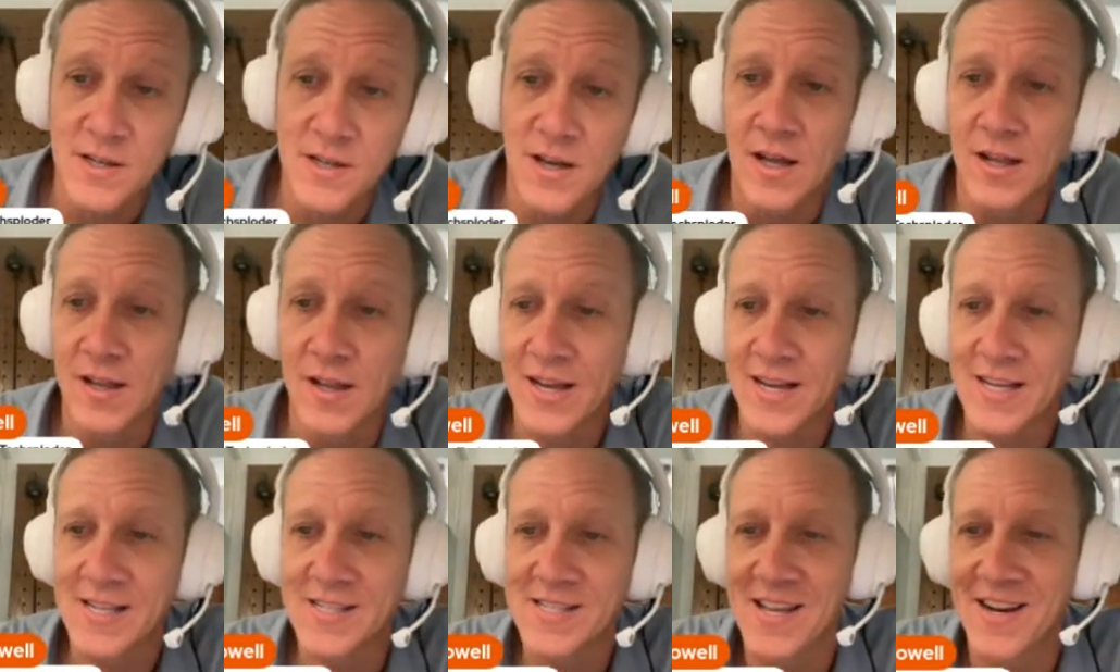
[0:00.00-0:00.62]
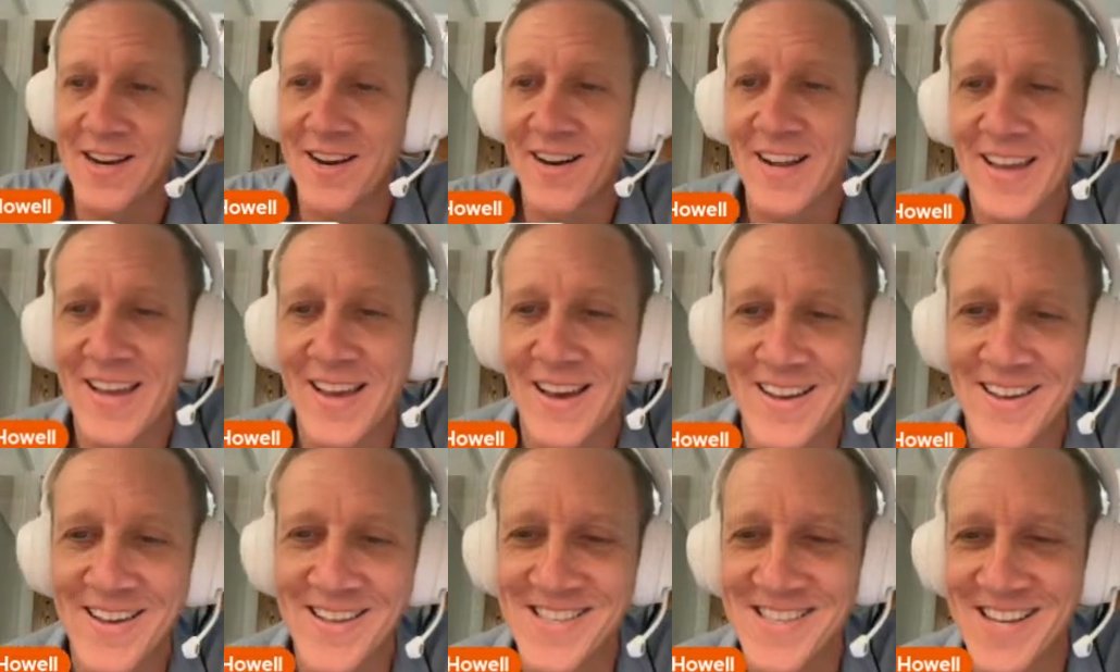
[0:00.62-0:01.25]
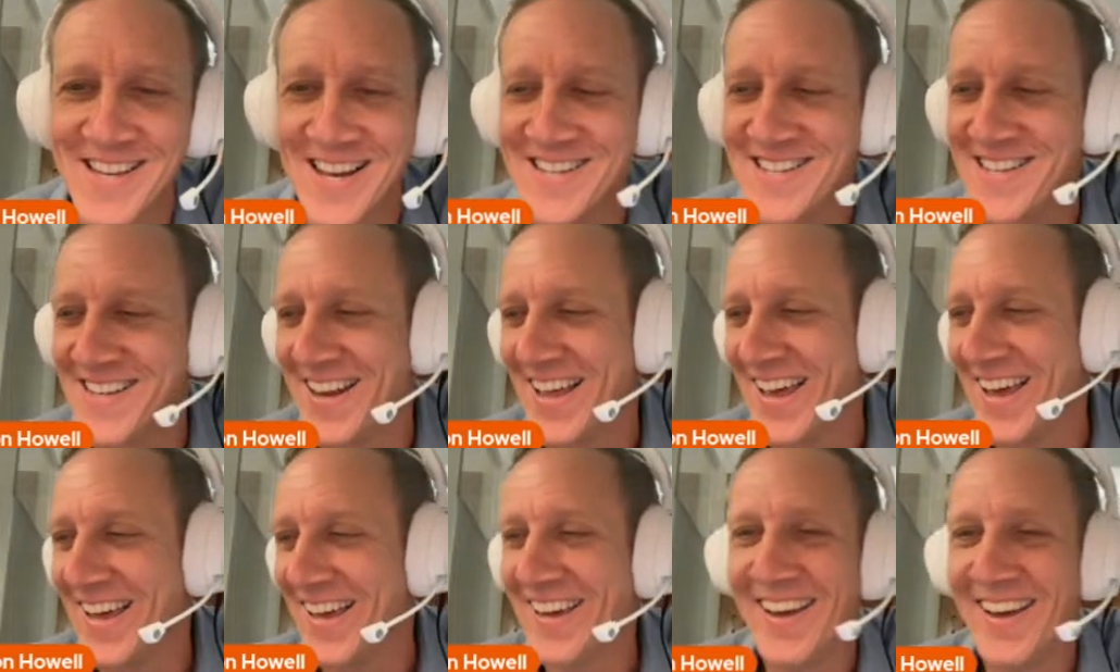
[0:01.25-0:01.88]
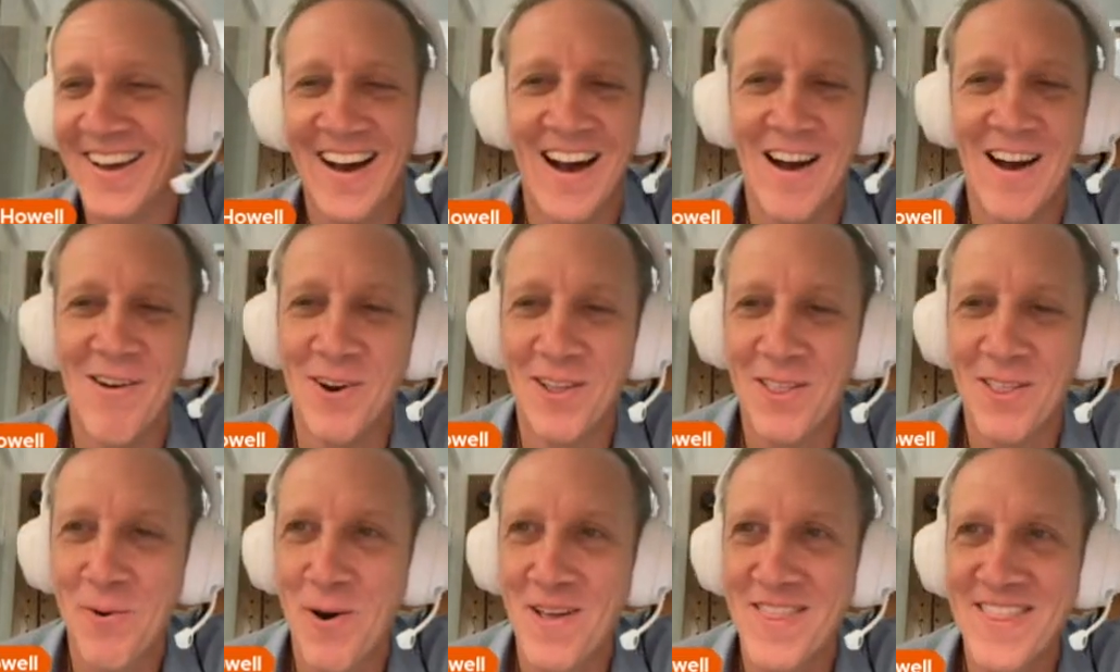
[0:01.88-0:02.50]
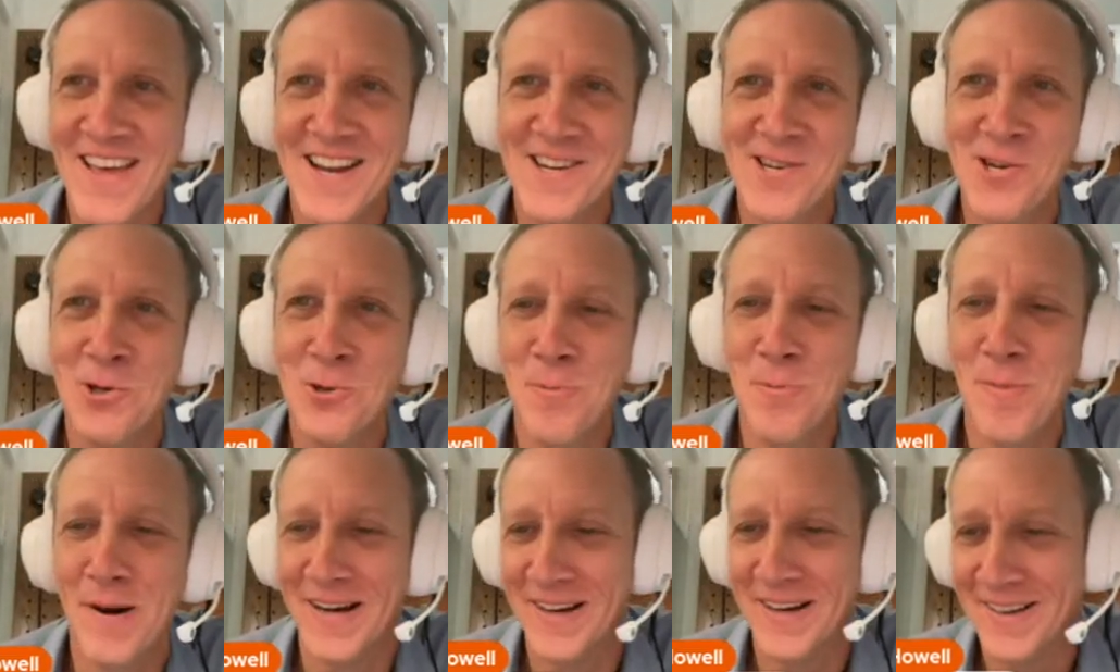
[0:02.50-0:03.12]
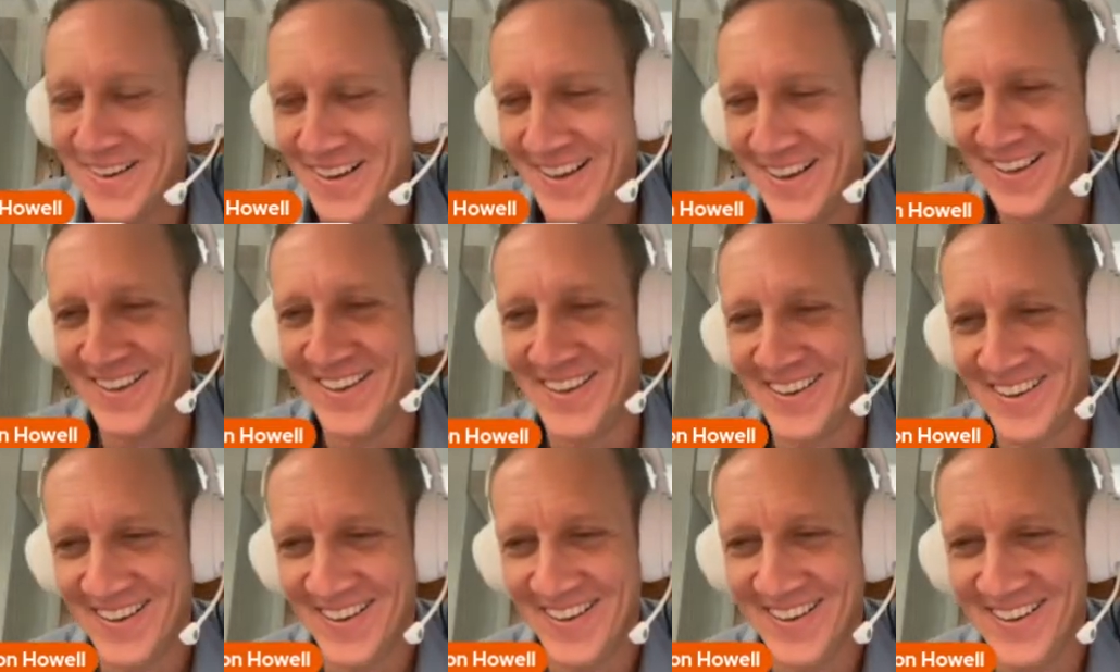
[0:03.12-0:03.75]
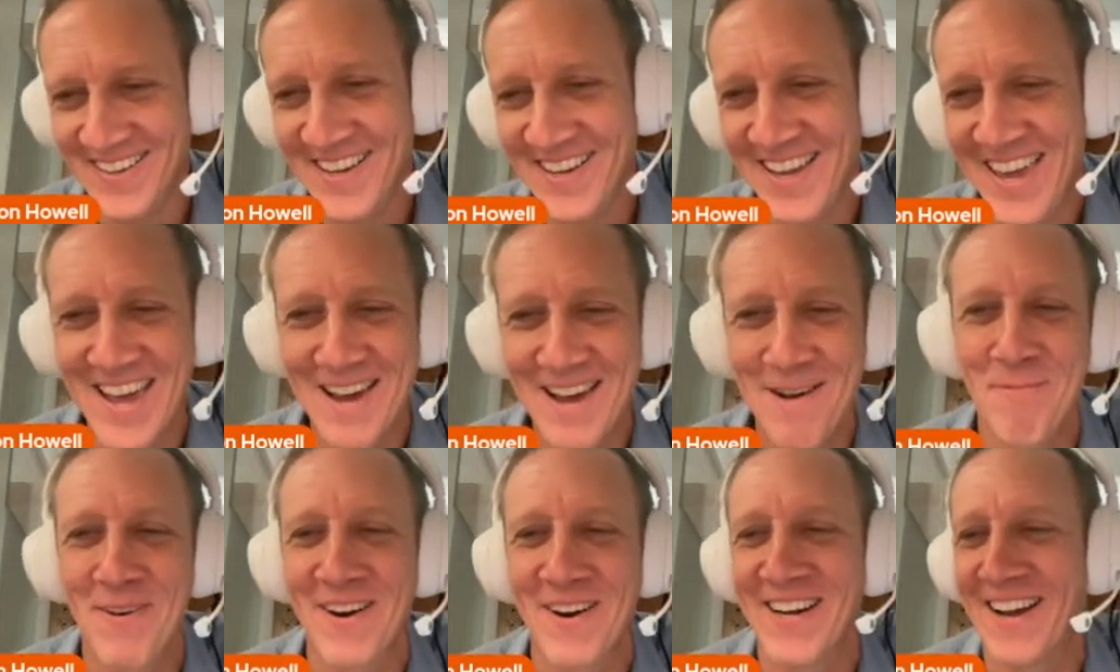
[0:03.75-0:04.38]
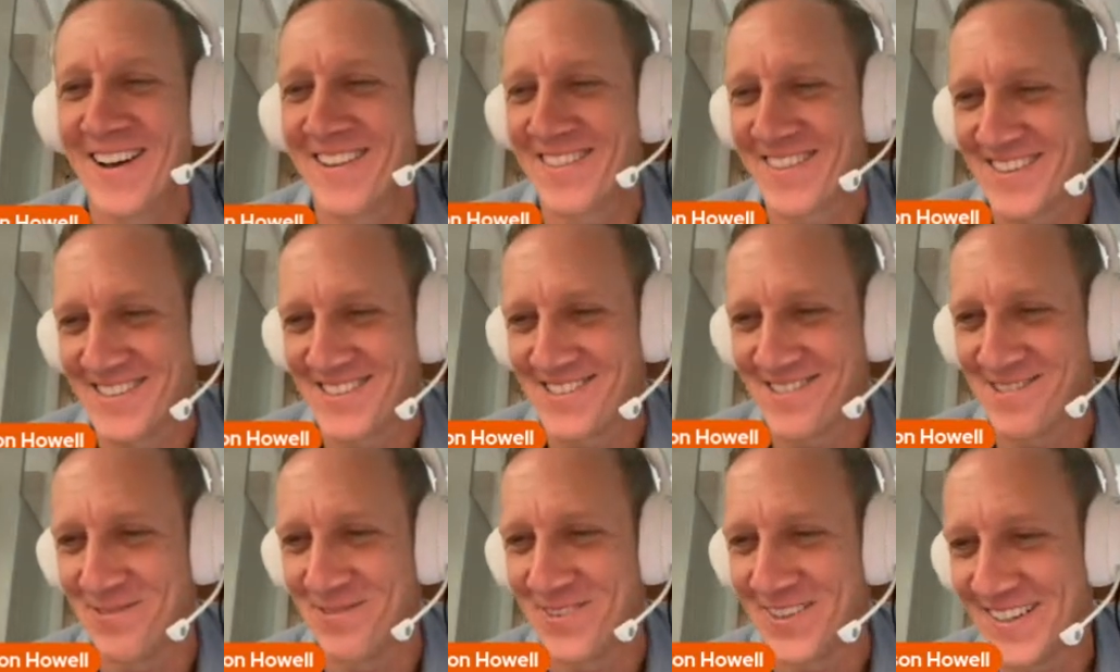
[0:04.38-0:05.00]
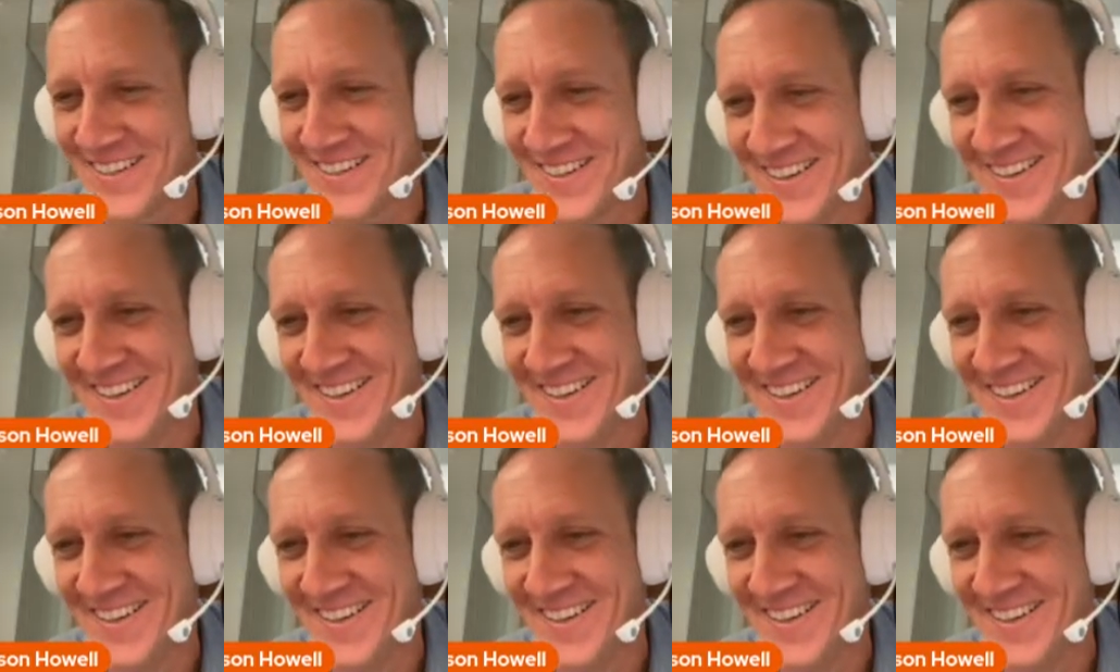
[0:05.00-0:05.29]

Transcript: Like I said on AI Inside today, I really want that tuba. You can't break out the tuba.